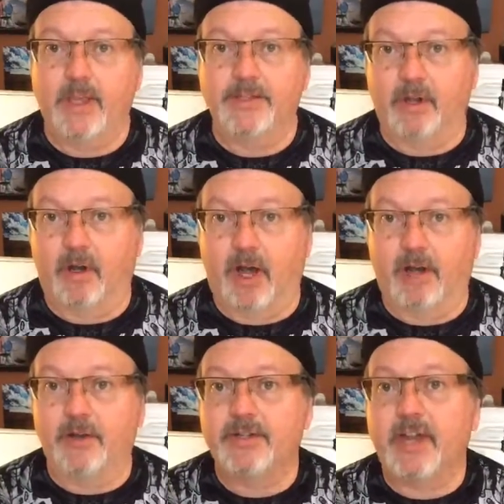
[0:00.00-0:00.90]
So
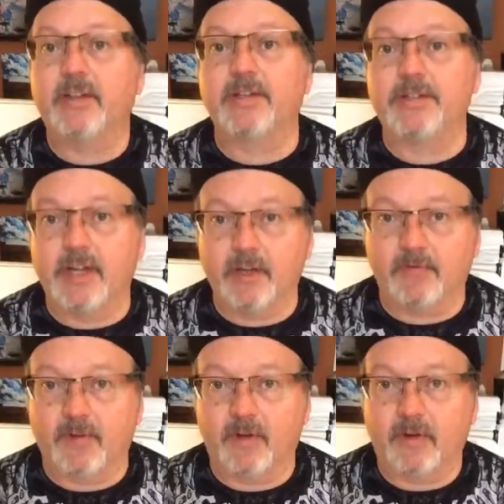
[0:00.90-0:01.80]
understand the scene you're
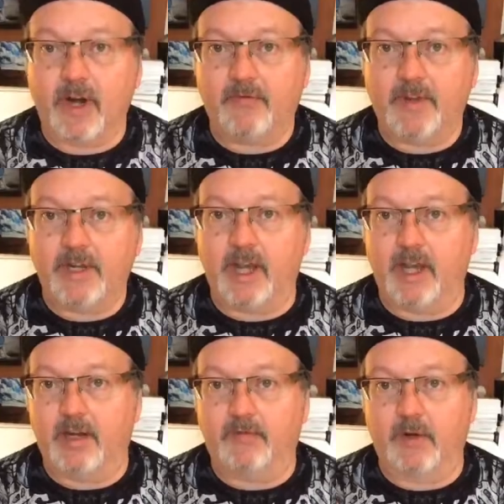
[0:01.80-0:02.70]
photographing,
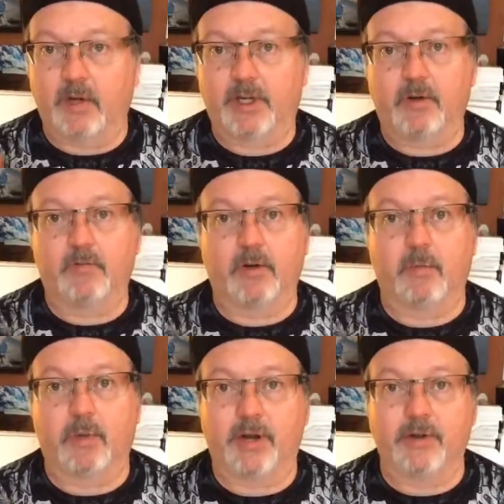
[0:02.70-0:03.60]
and if you're looking for
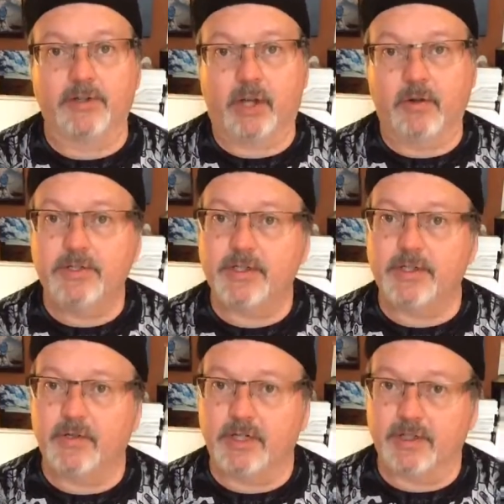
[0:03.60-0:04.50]
brighter tones,
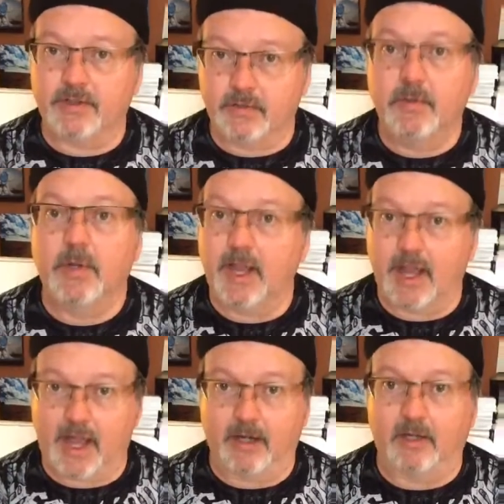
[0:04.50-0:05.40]
you need to
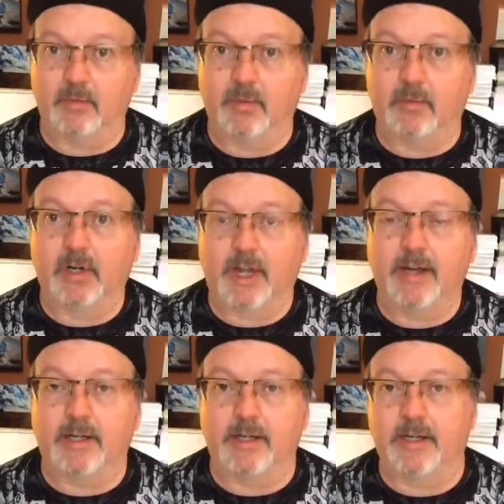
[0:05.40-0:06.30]
add a little bit more
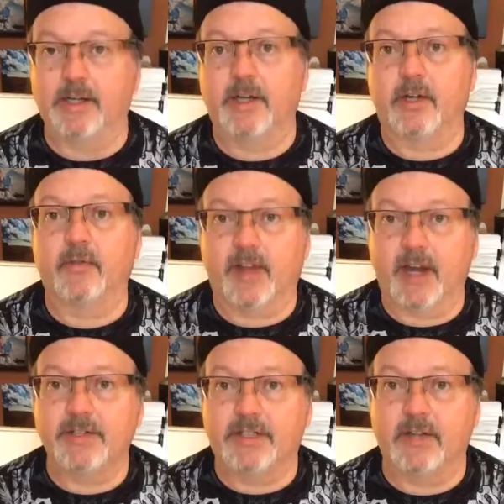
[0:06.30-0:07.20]
light, and you need to tell your
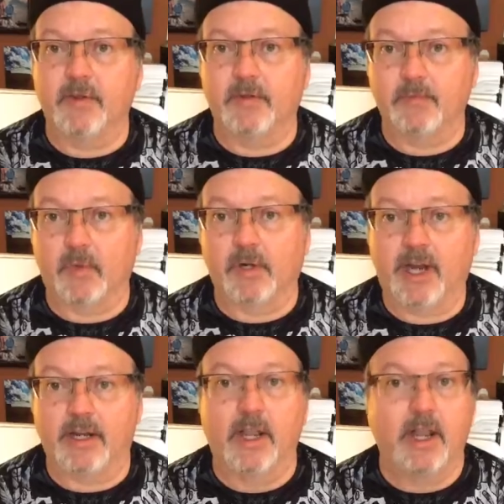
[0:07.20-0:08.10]
flash to give you more
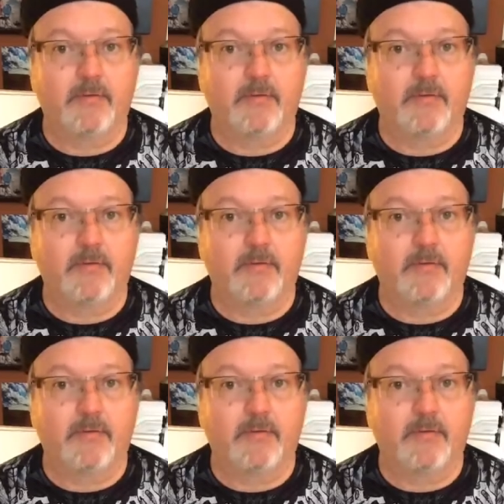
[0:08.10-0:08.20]
light.